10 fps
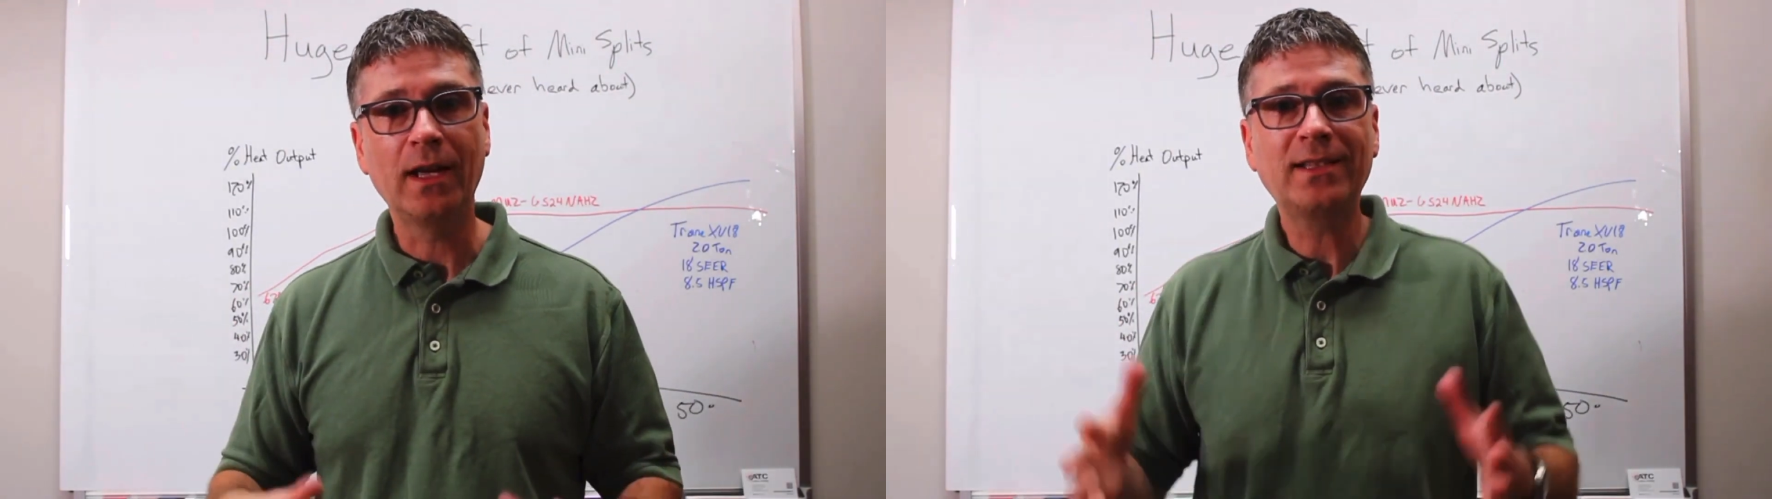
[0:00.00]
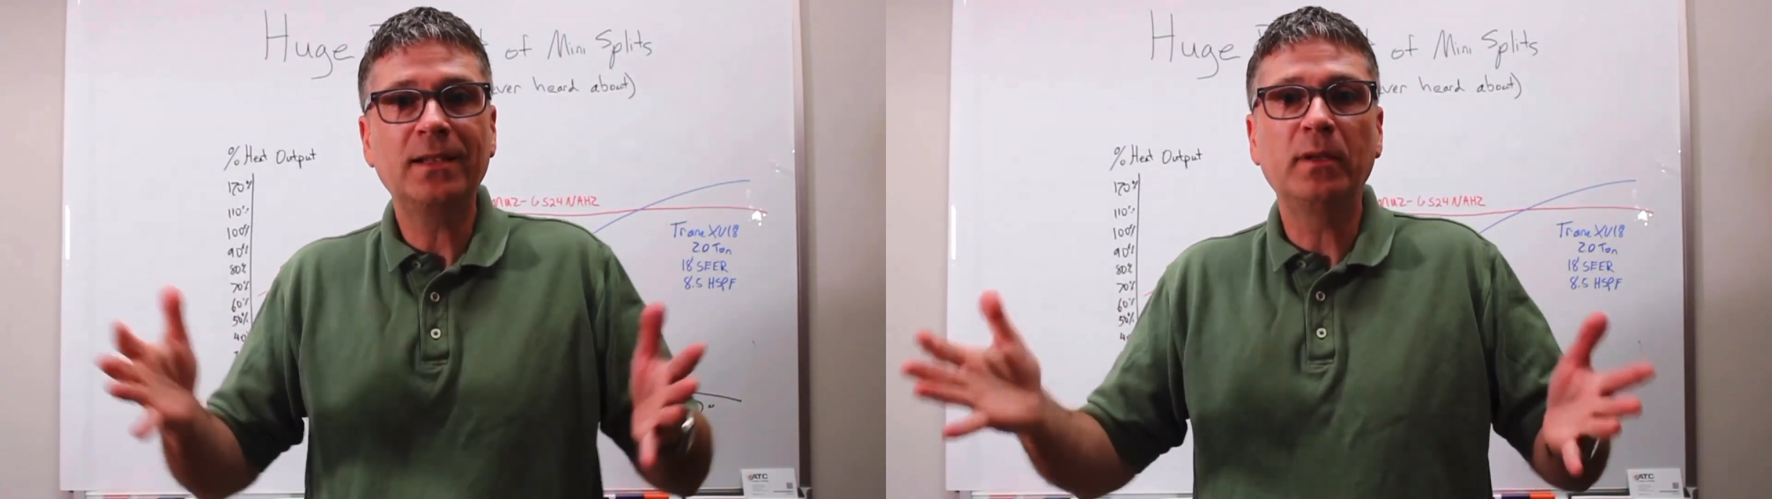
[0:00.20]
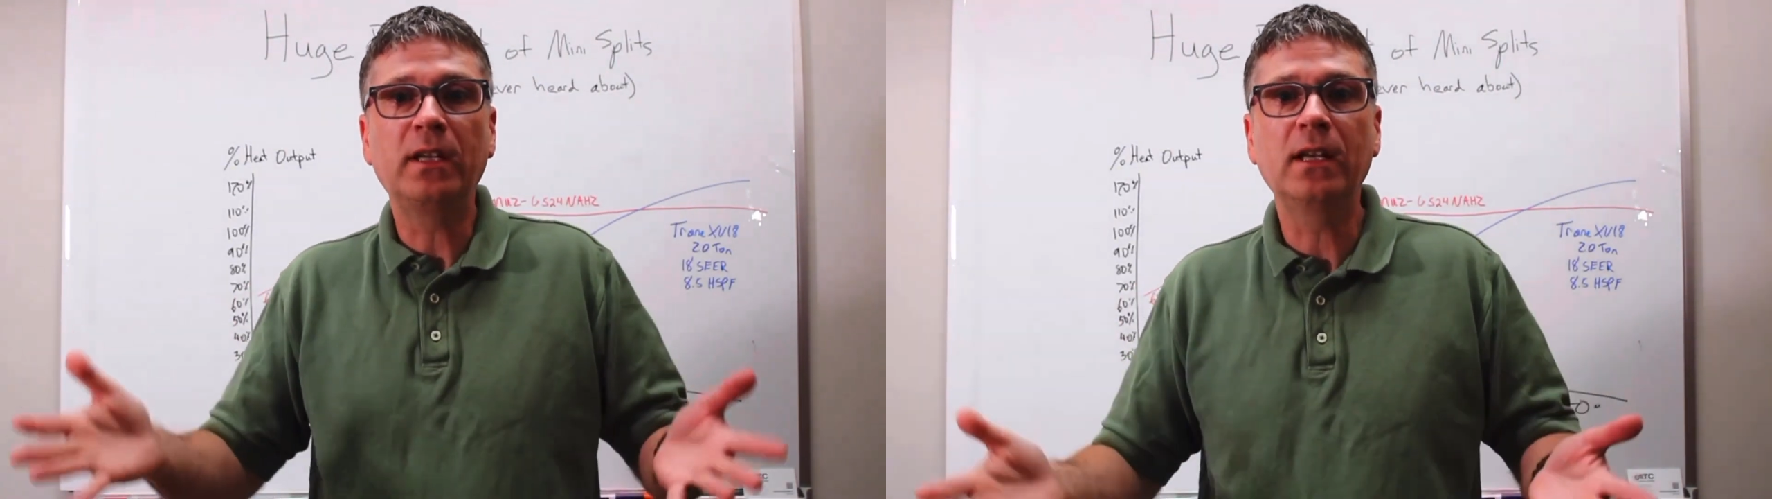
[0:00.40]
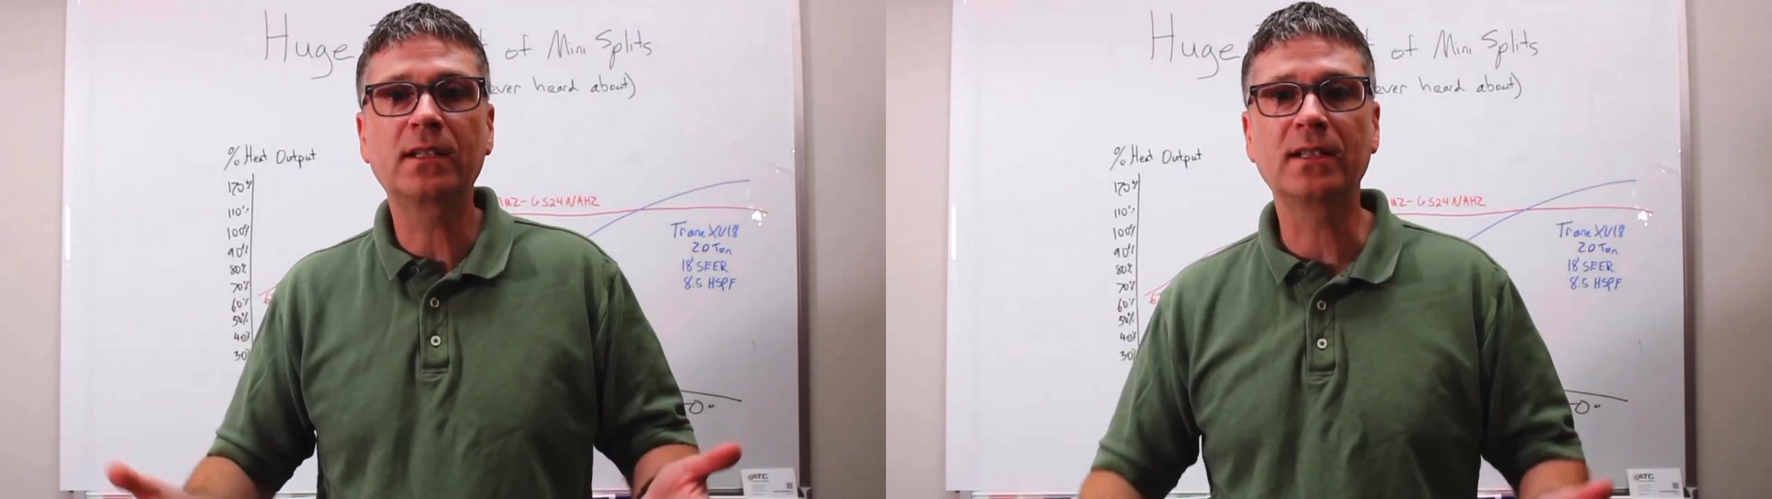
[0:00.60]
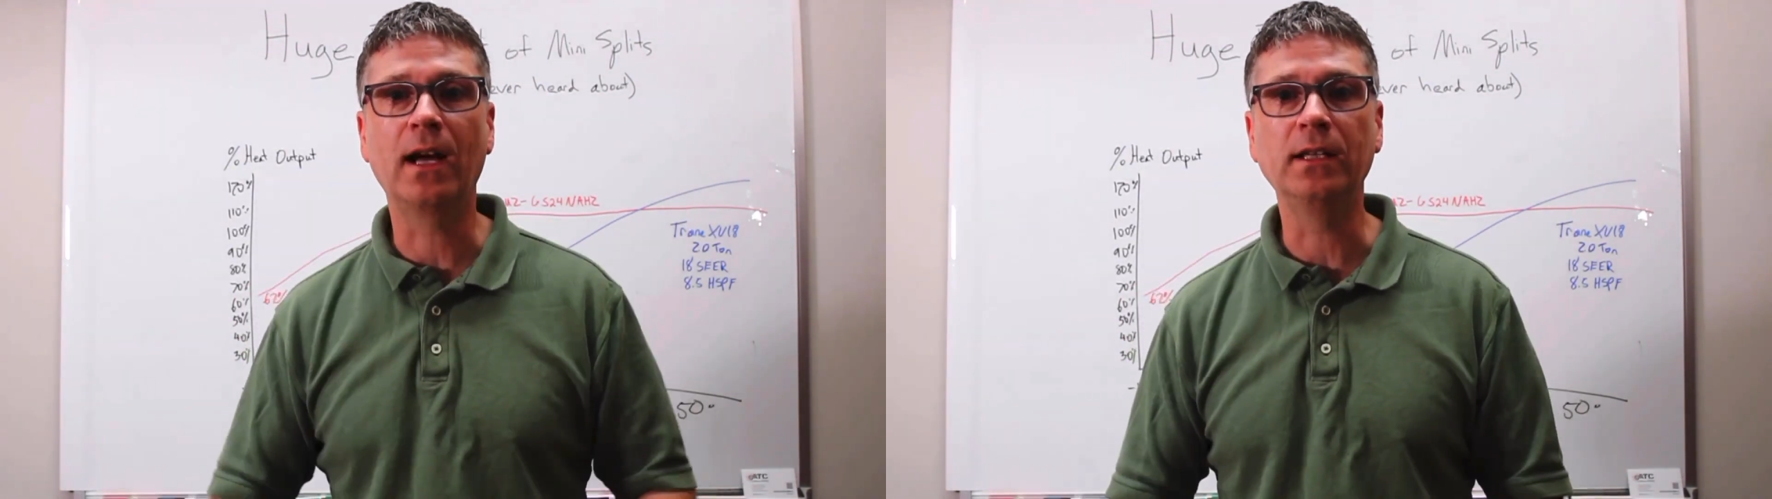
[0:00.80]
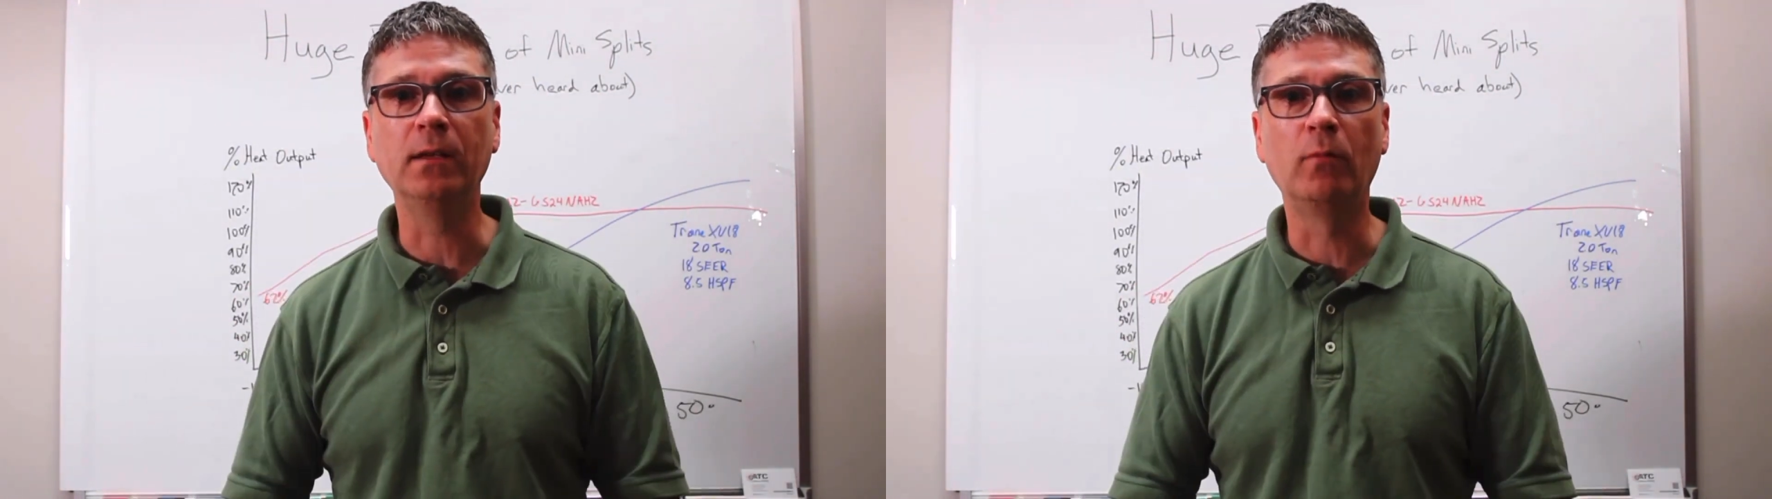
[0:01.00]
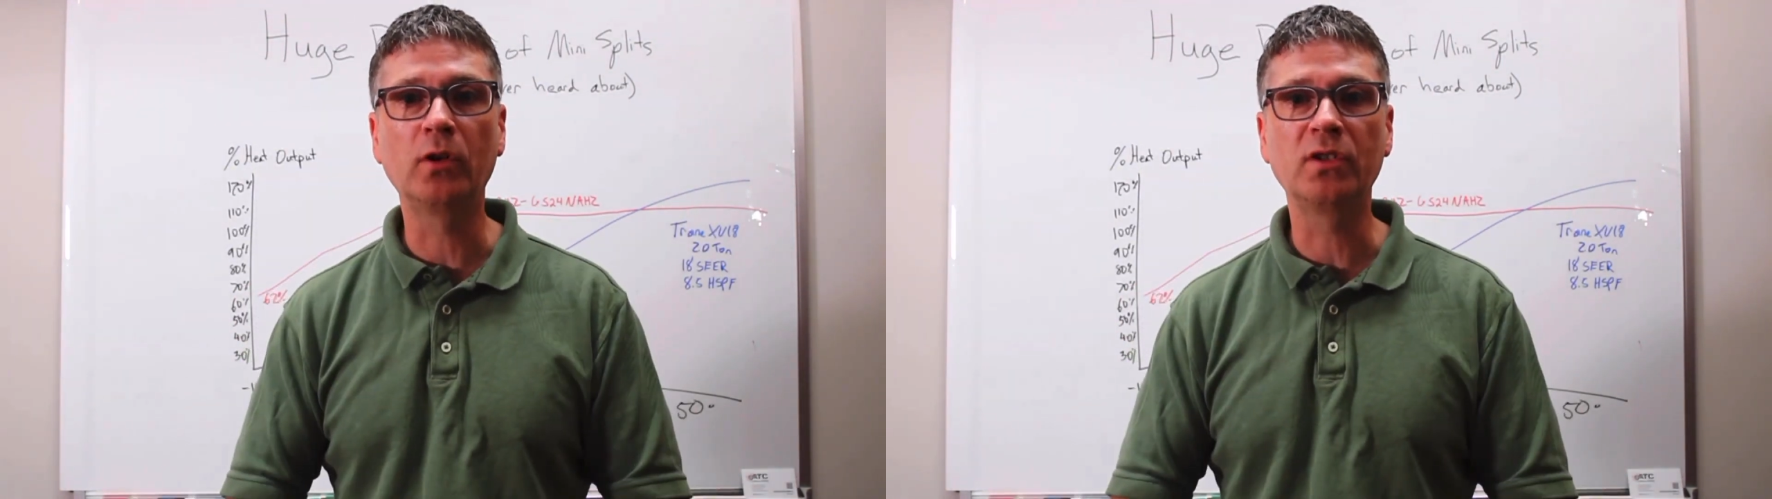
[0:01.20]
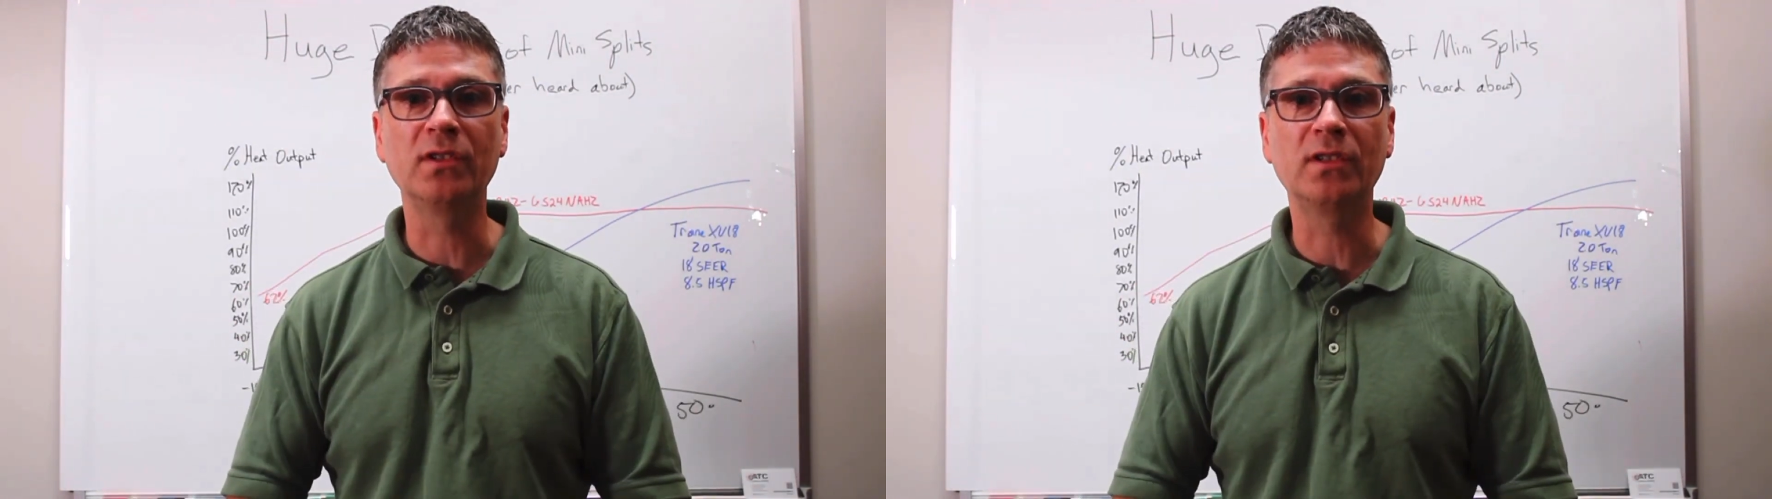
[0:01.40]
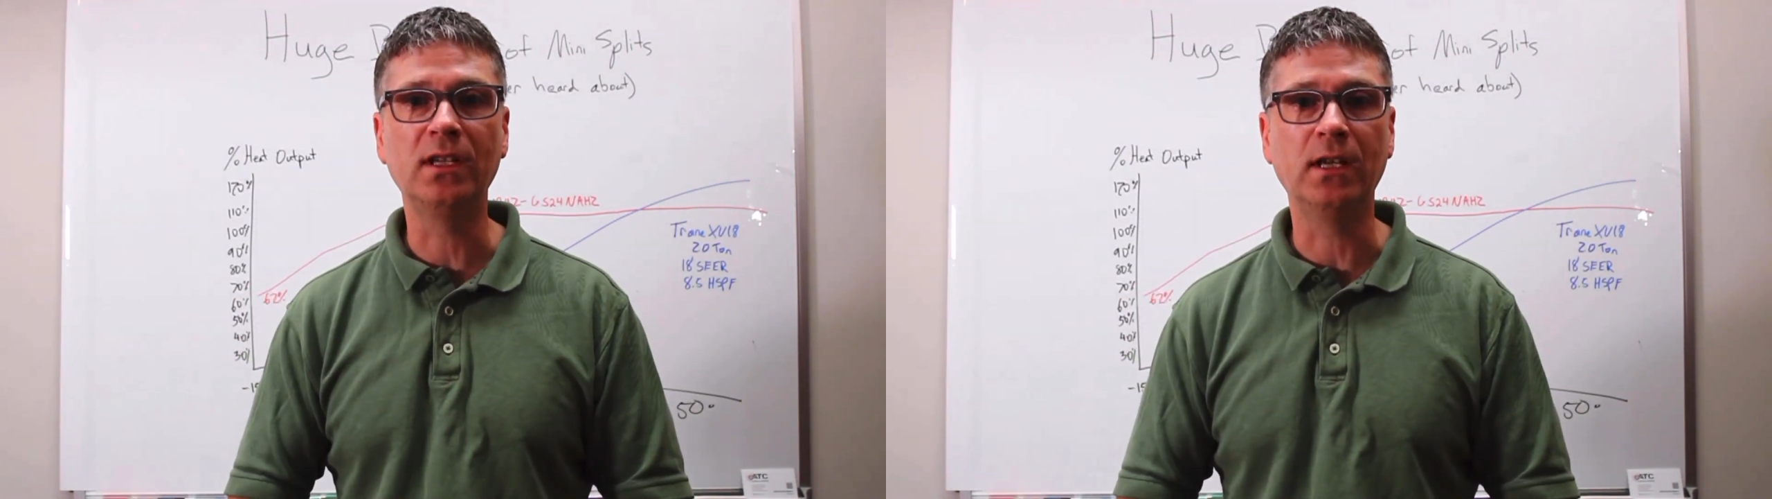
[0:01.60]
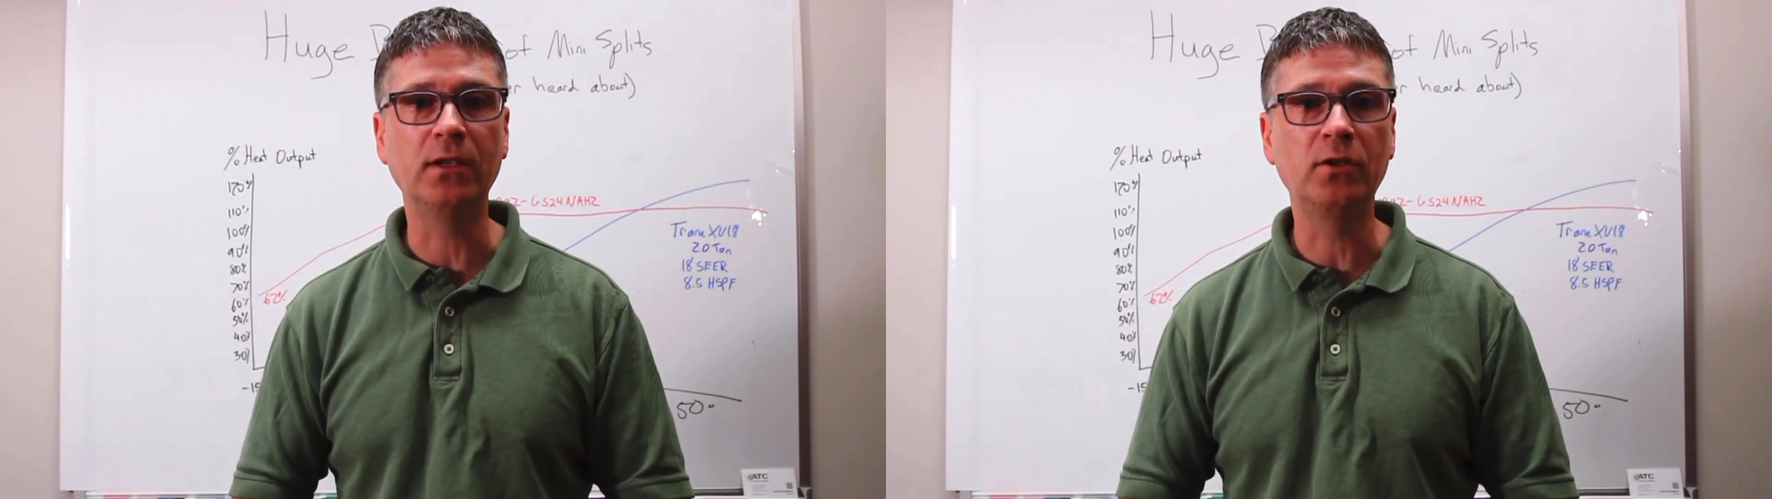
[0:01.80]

it simply kicks on the emergency heat